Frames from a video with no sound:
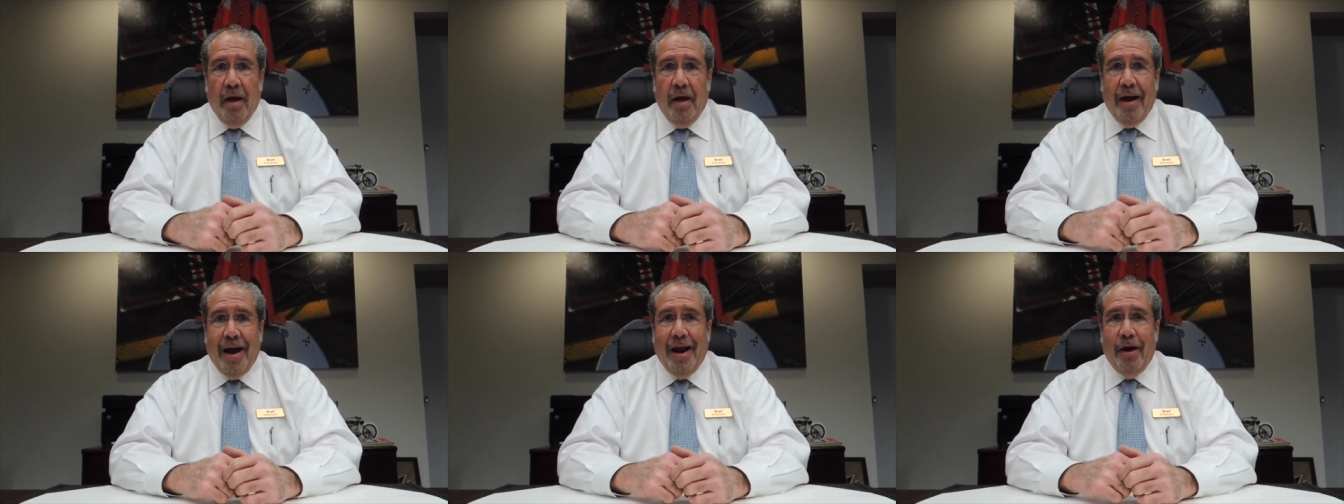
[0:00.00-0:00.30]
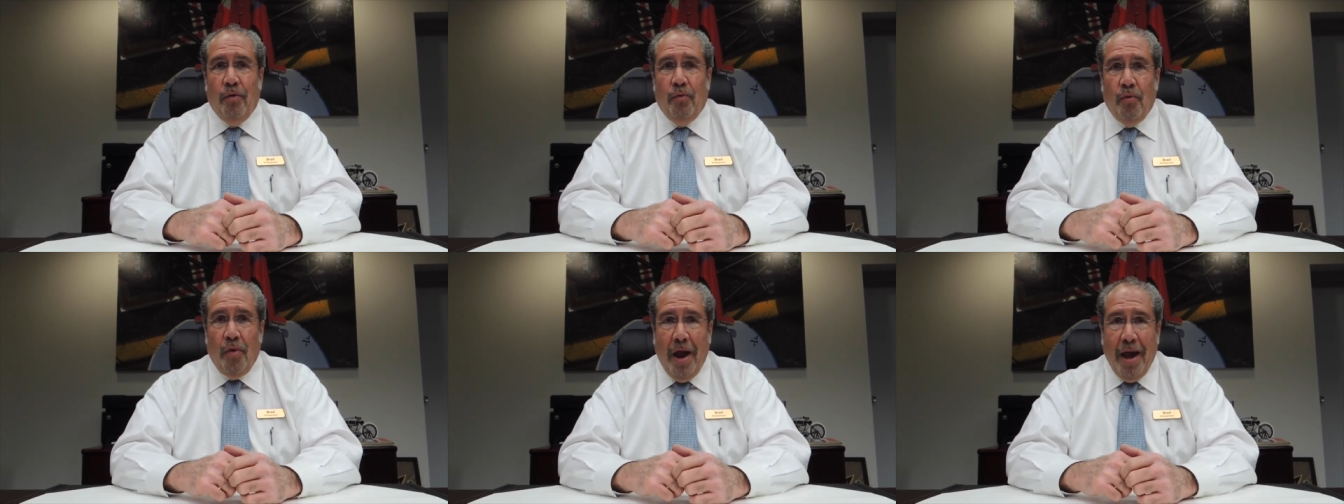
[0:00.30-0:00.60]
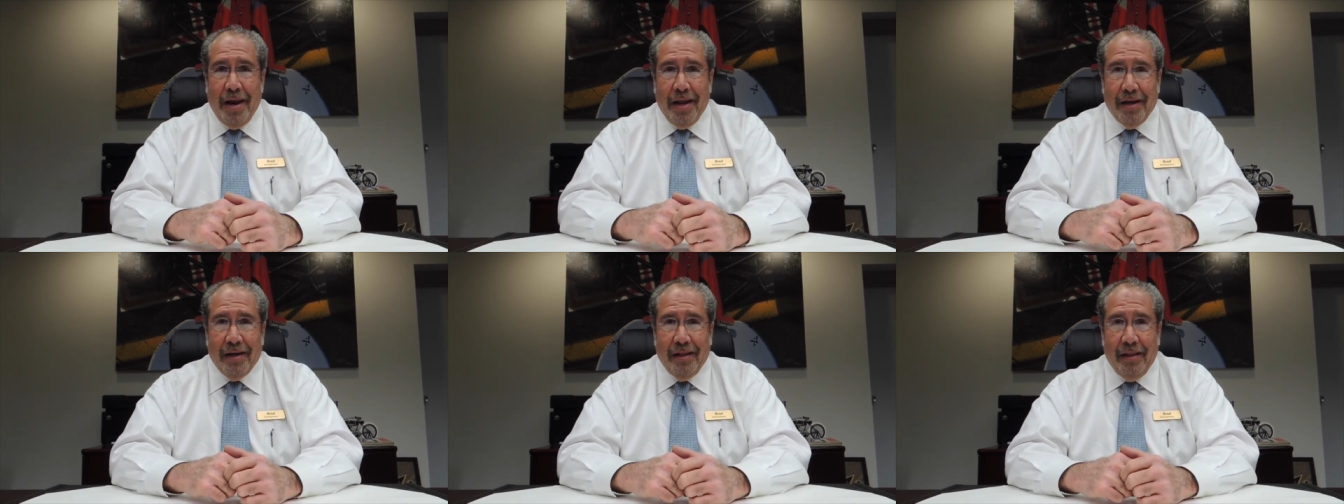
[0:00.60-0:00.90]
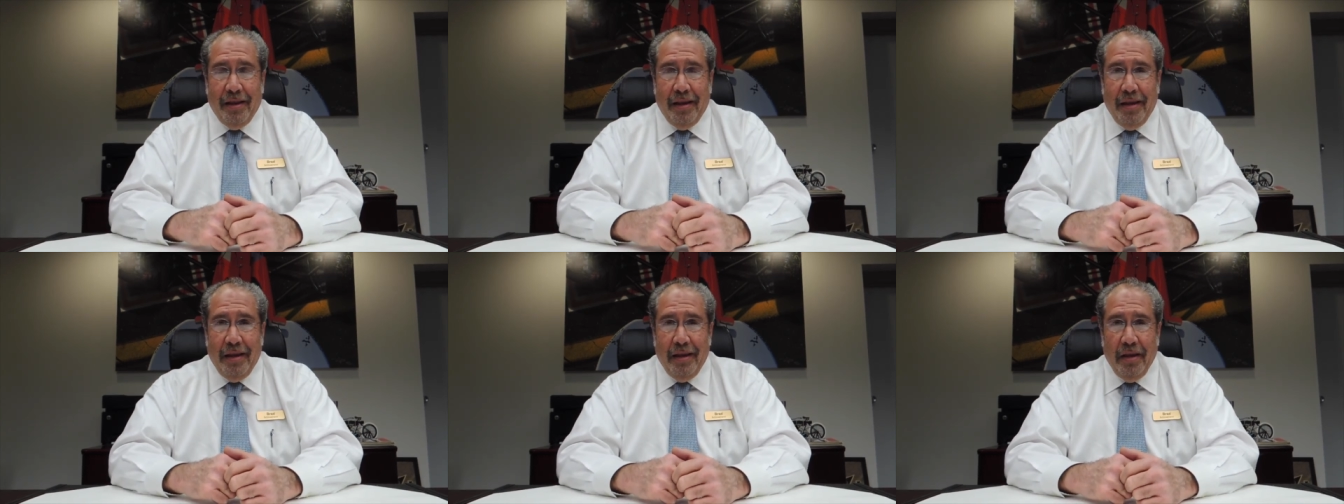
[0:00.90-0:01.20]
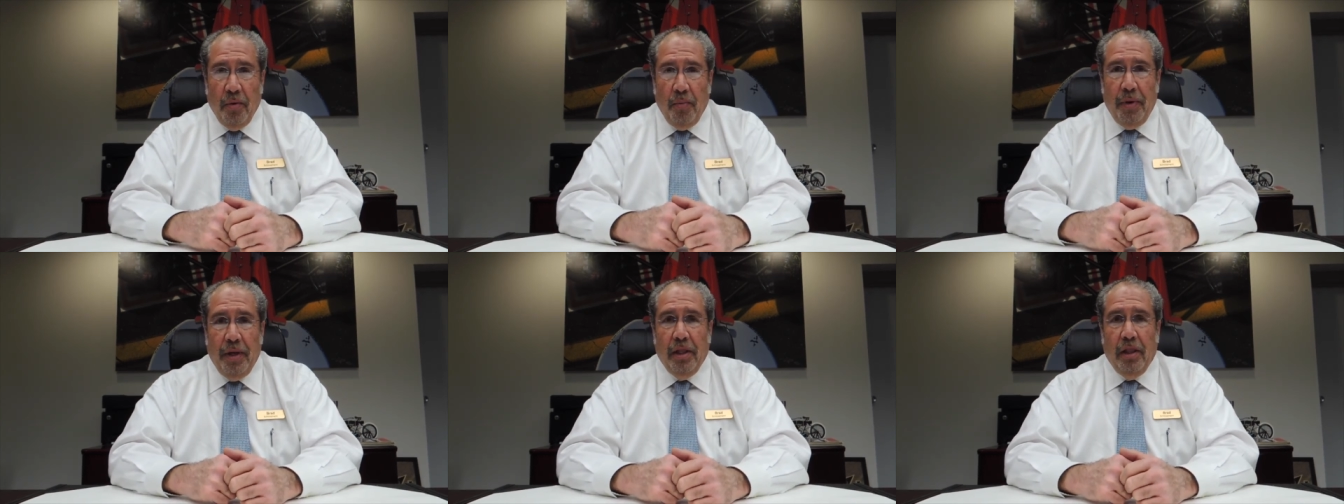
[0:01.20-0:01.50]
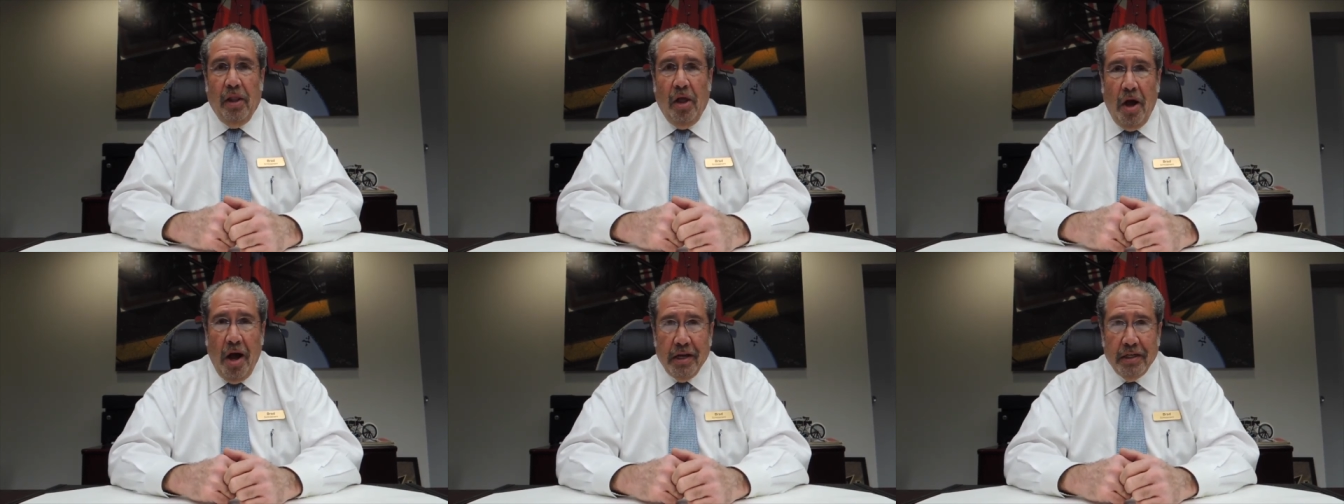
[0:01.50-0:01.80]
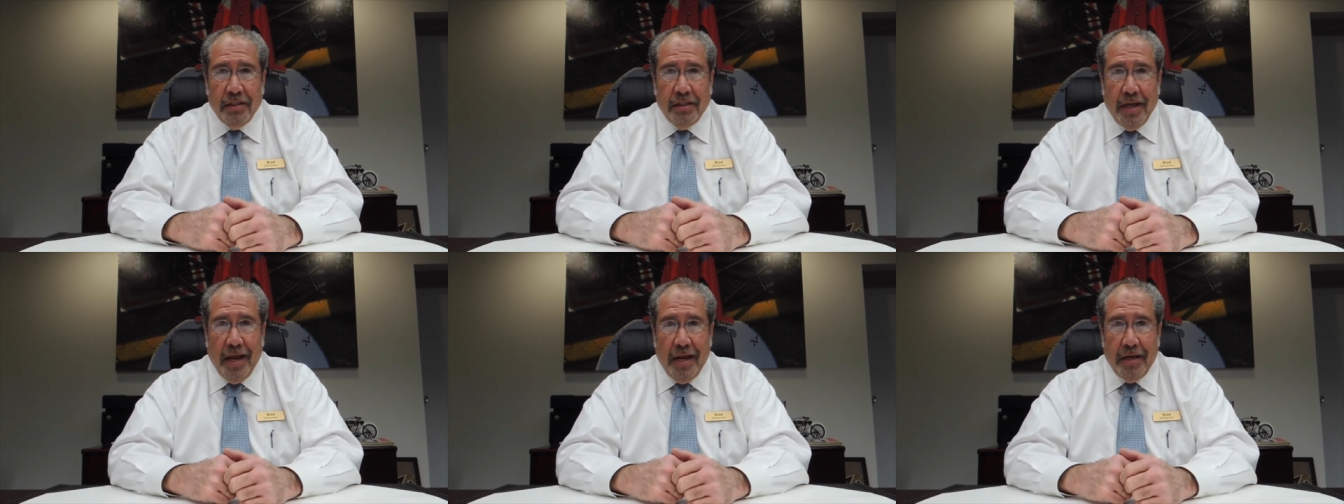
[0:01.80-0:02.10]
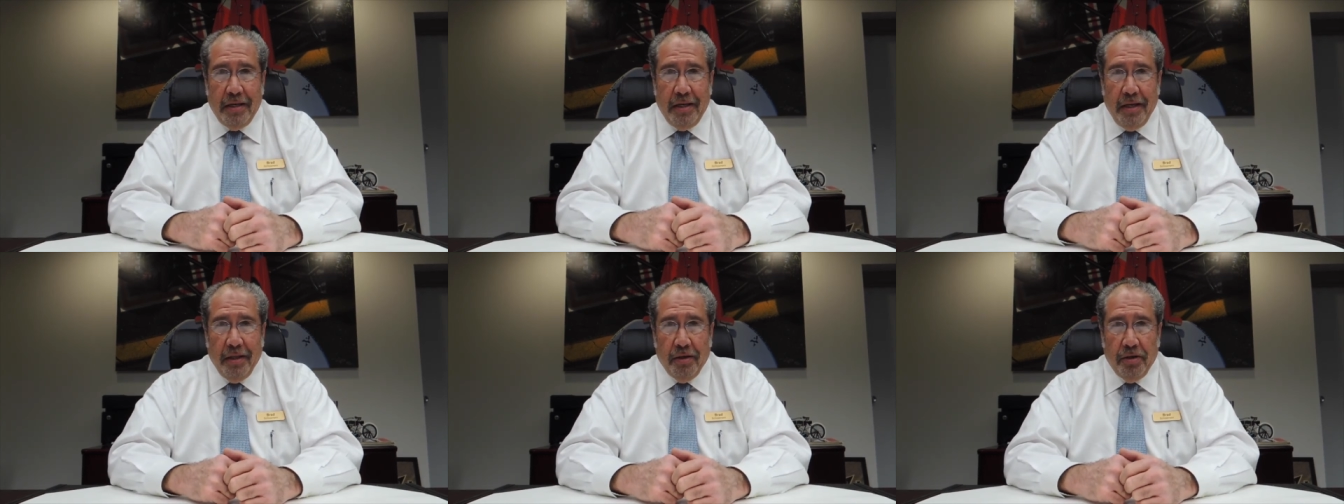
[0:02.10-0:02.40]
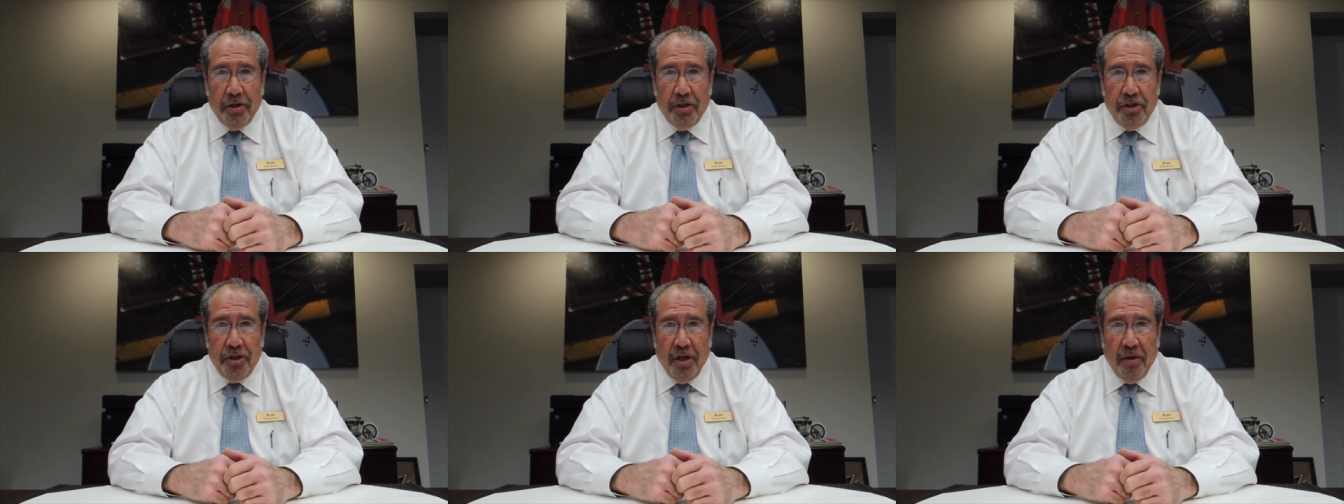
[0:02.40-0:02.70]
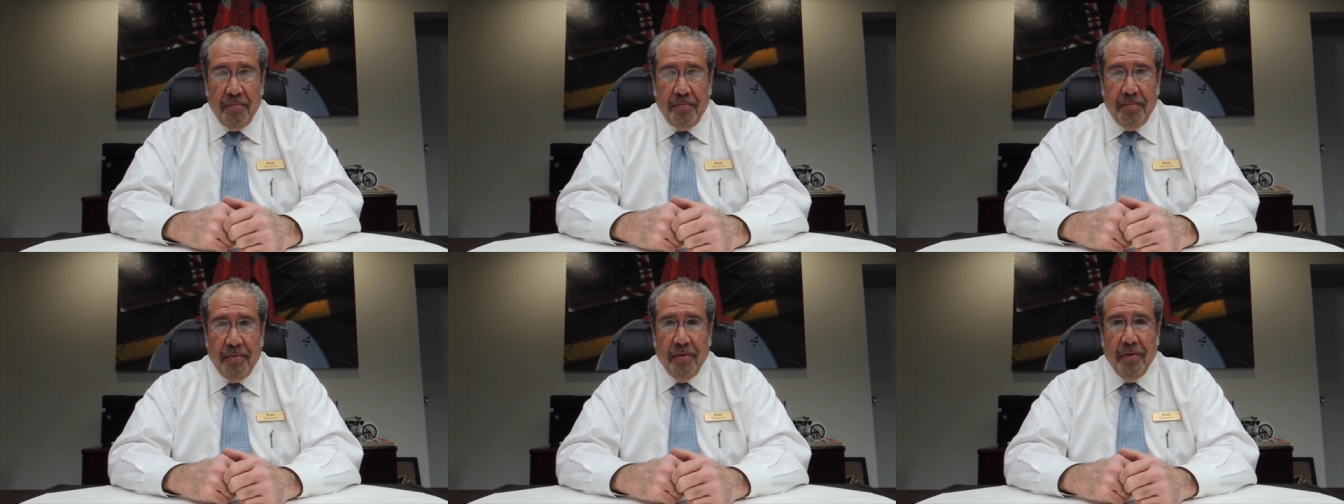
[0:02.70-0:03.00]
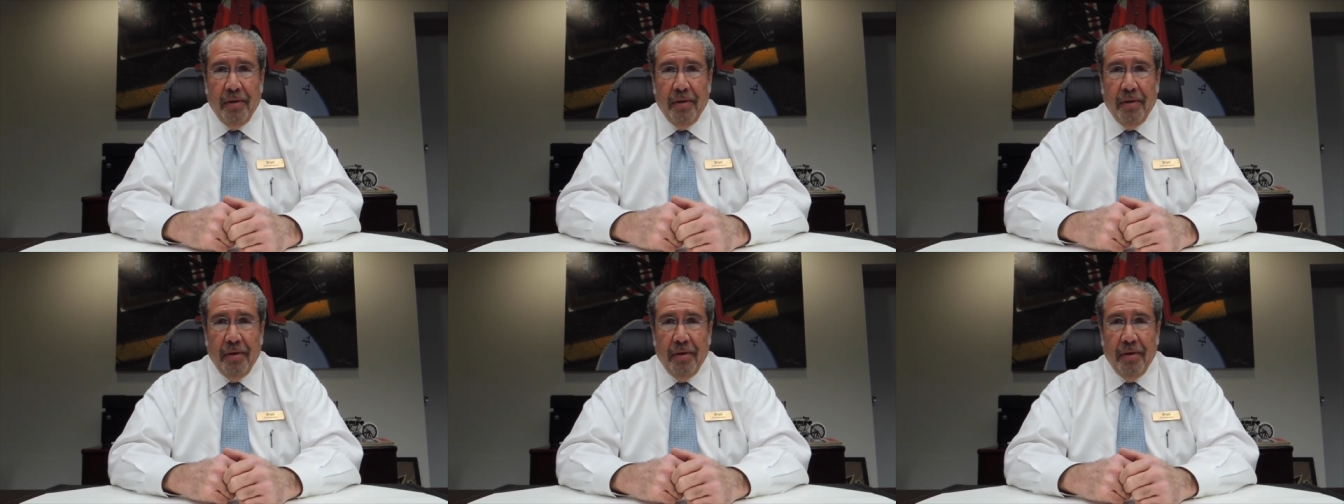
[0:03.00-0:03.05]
Ironically, we lost that dealership